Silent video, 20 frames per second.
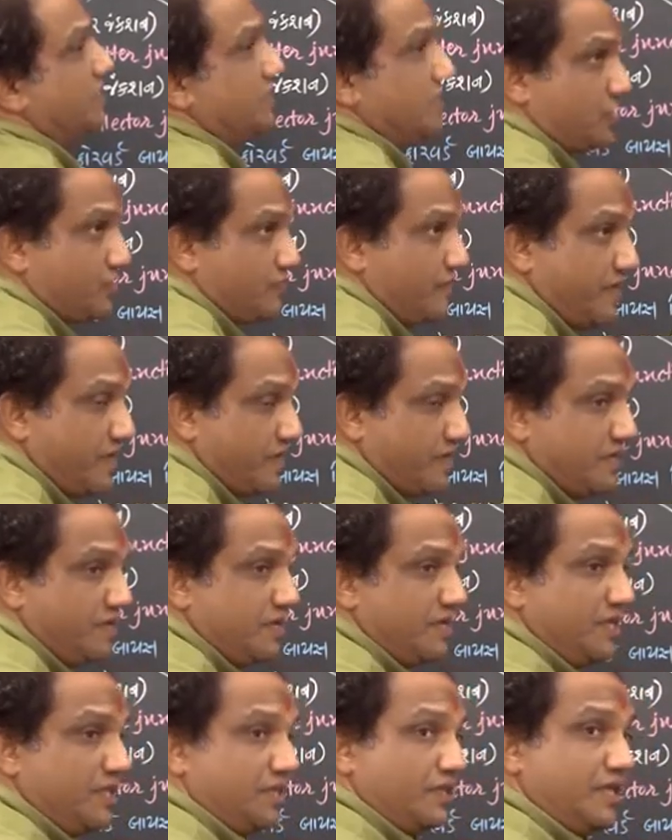are this way,
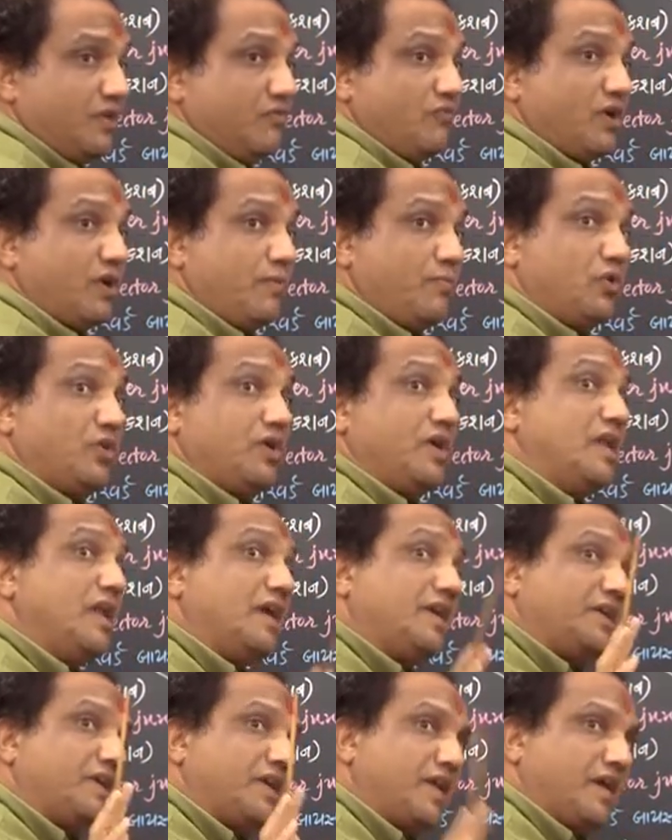then what about
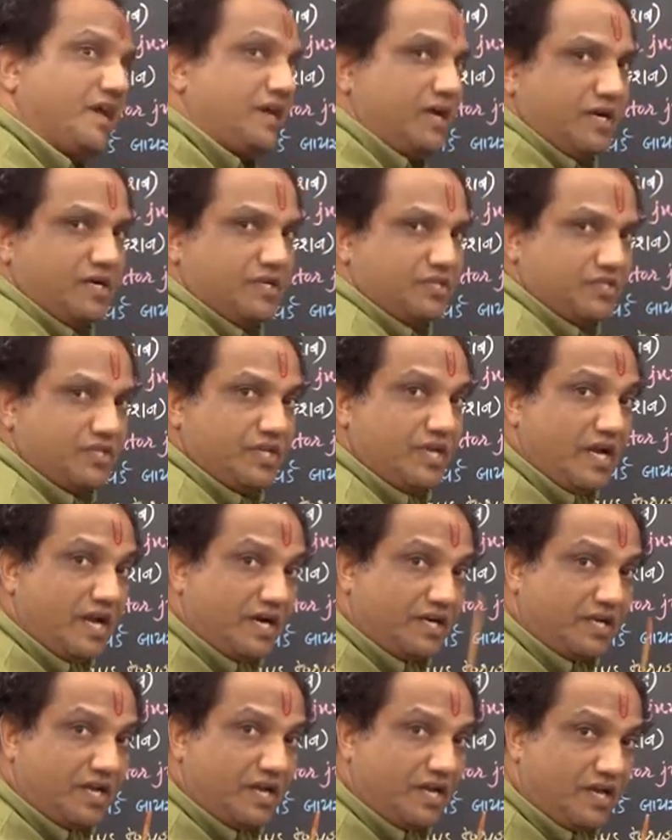electric currents?
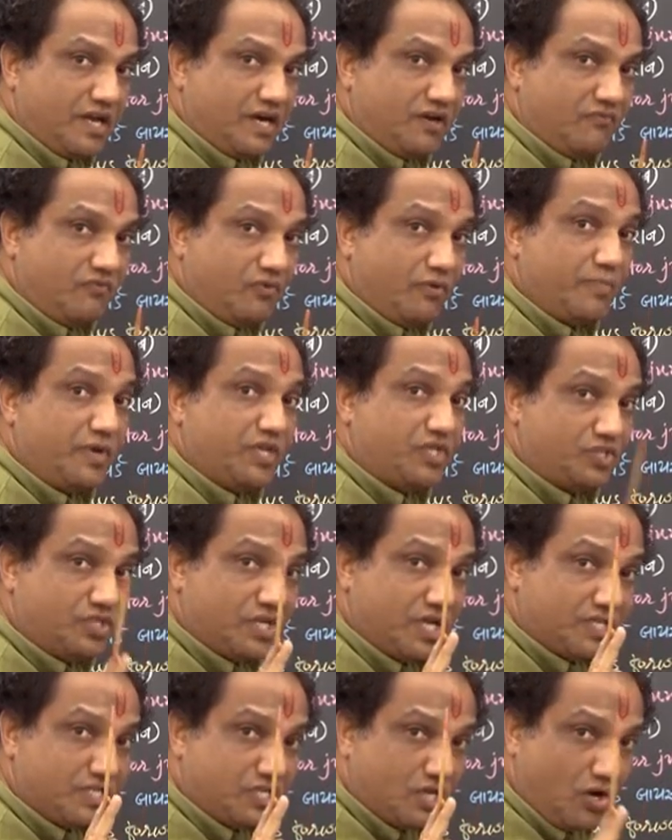Electric current would be
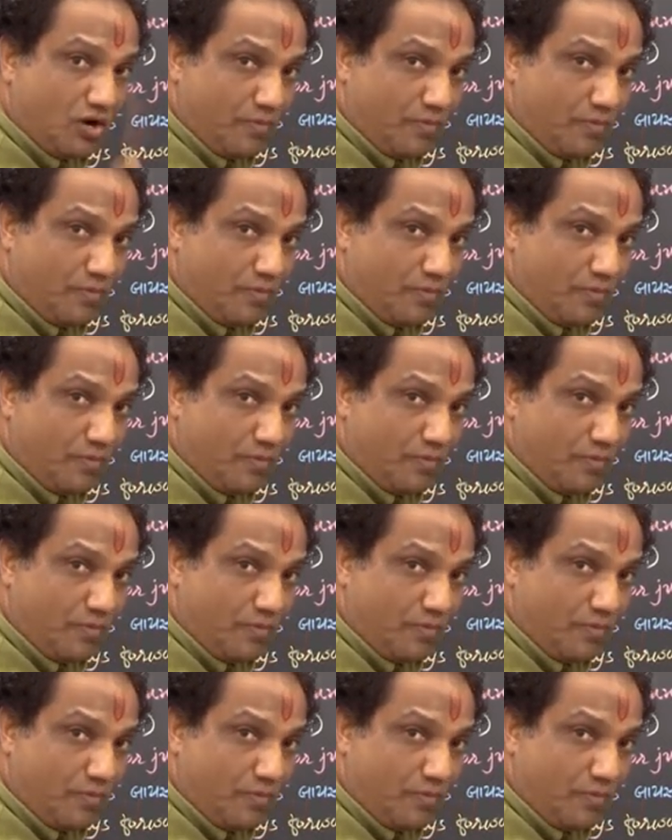just